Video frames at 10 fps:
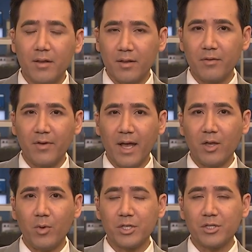the
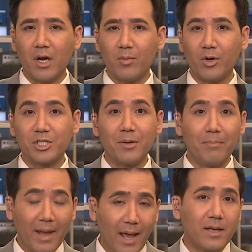evacuation operation
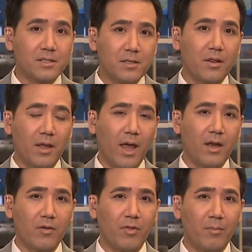past the
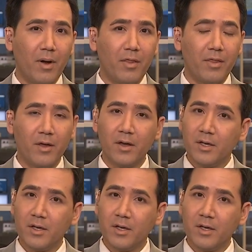end of the month.